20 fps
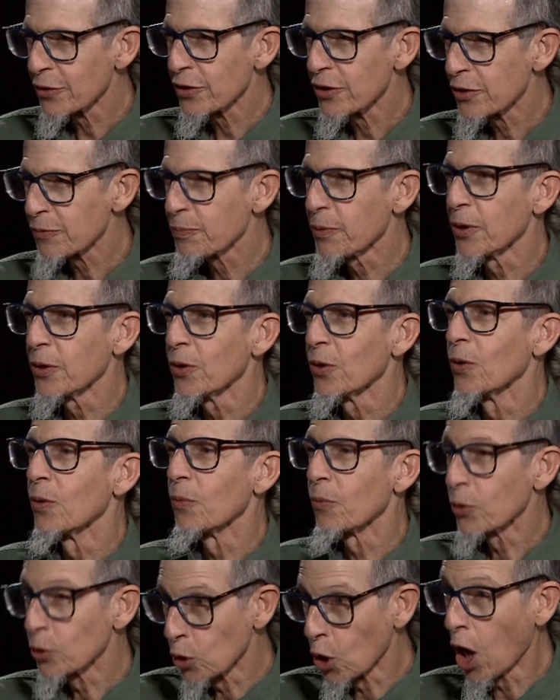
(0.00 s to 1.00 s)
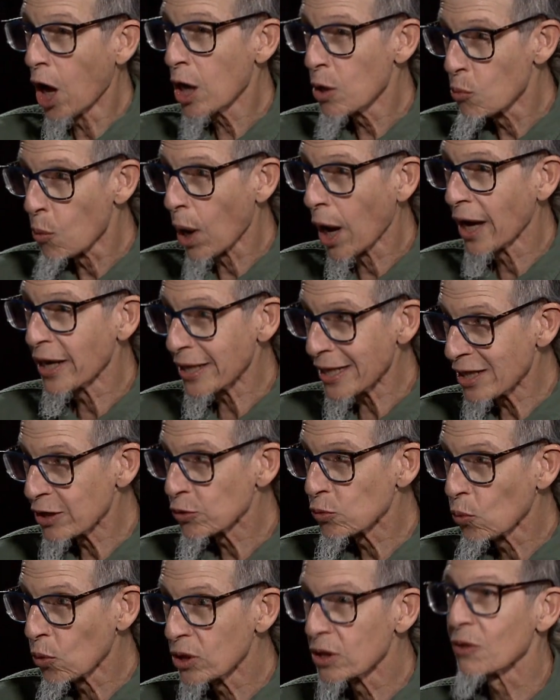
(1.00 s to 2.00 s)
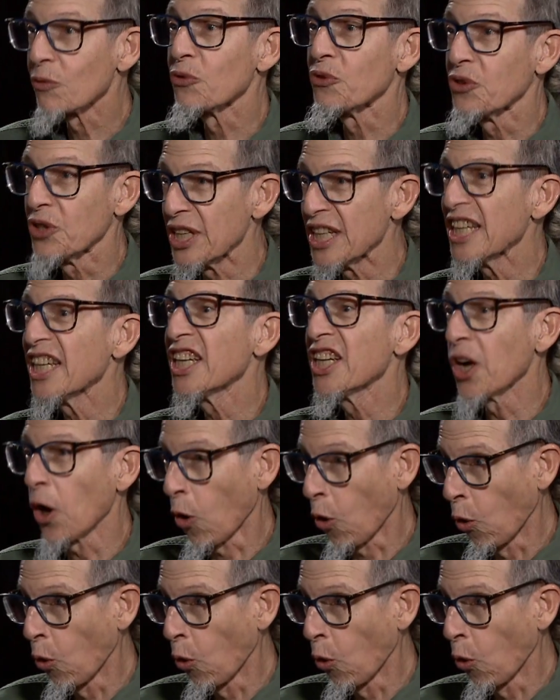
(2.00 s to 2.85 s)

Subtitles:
this, but Longmont is one of the